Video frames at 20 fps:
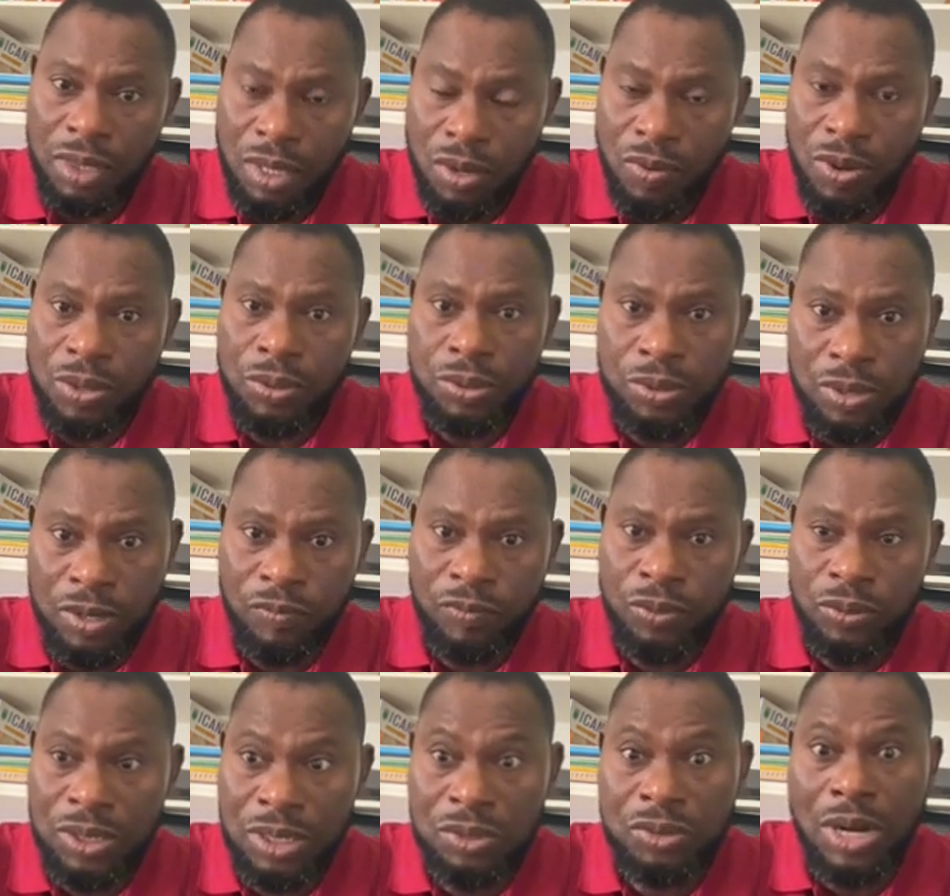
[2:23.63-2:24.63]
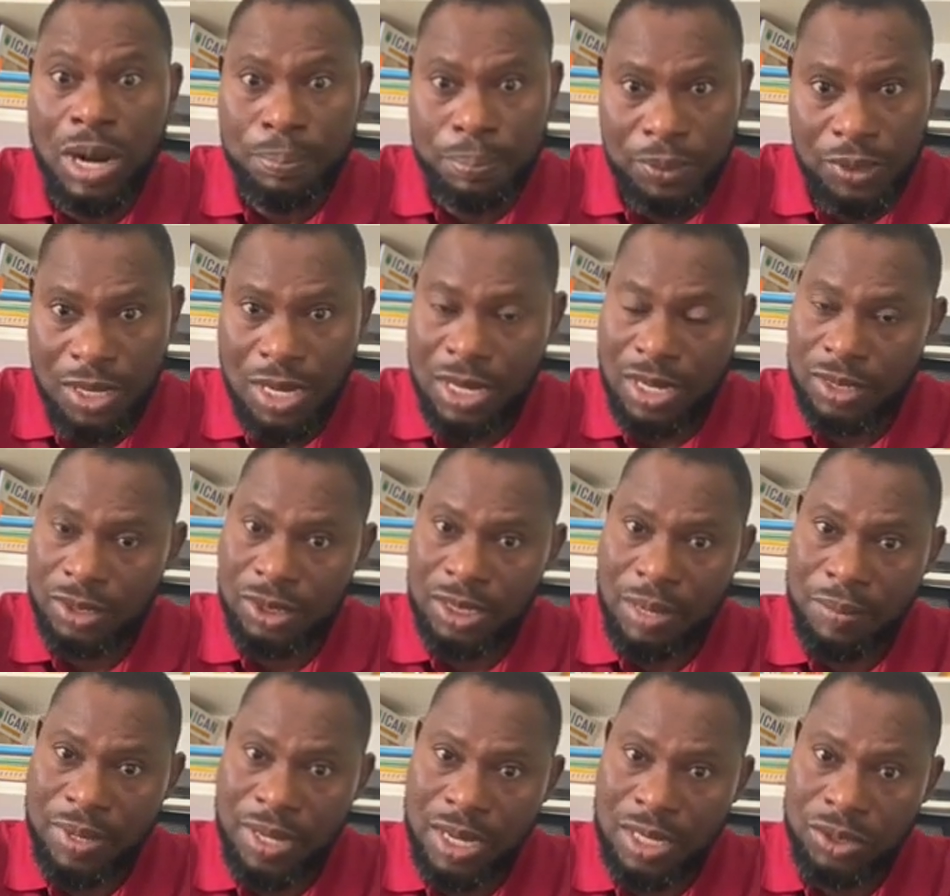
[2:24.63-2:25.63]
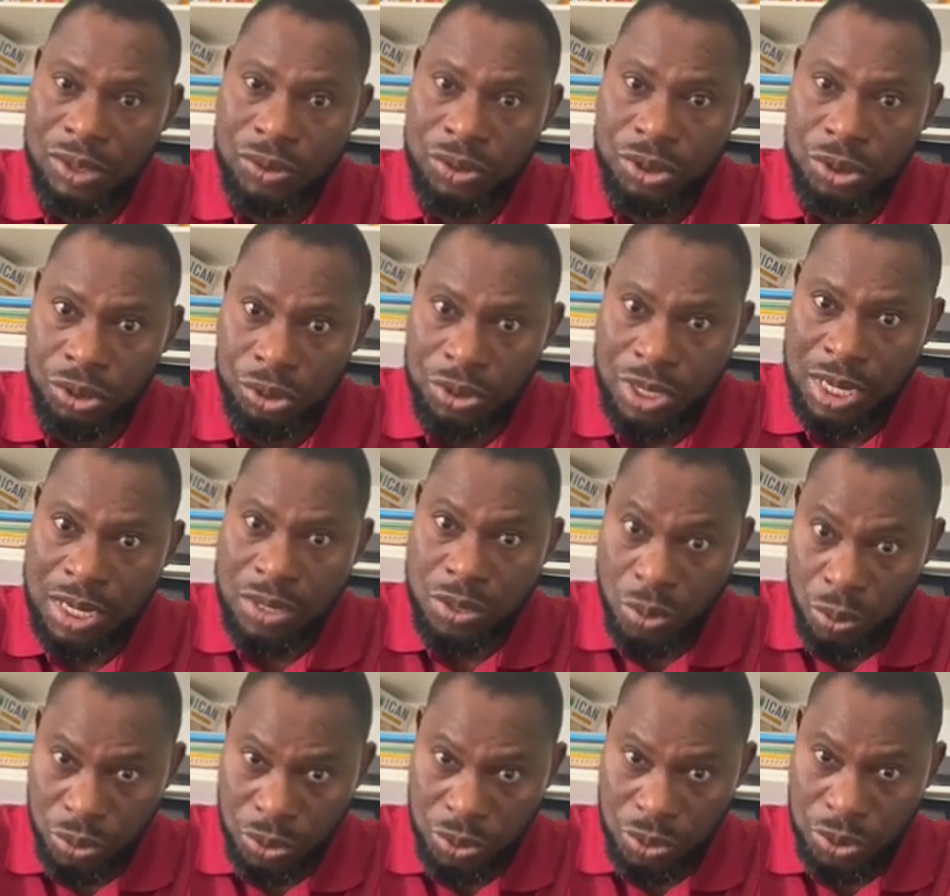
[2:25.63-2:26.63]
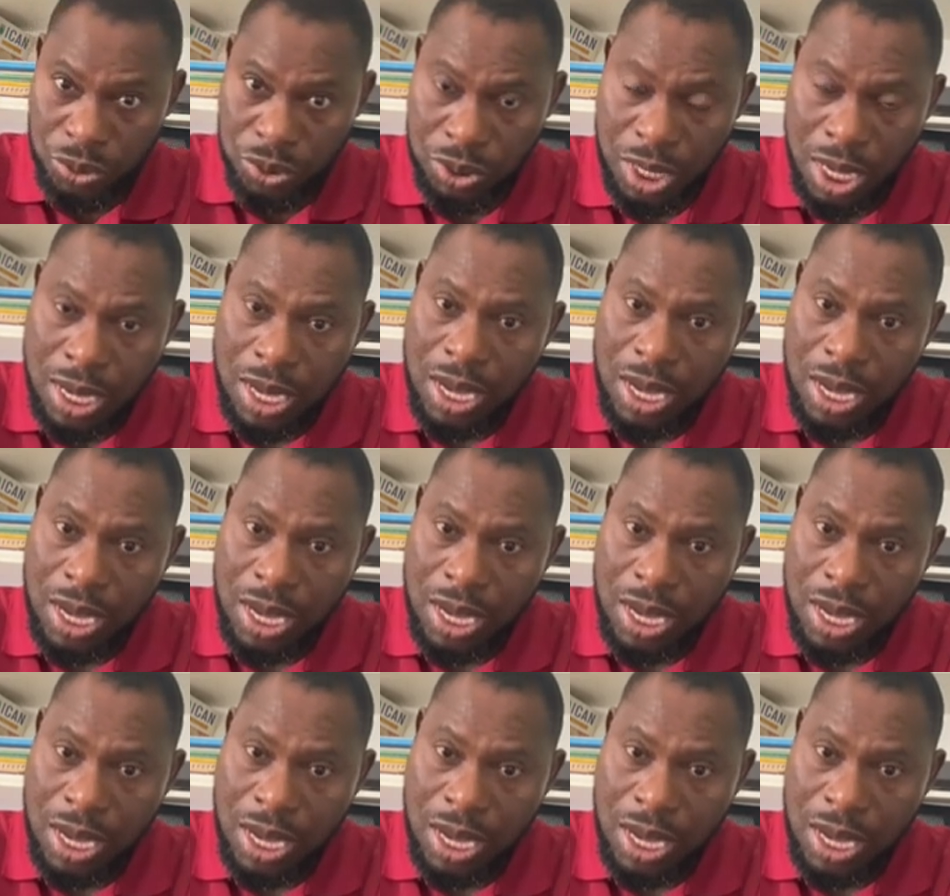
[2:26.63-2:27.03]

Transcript: we're going to give you the traps that examiners usually use.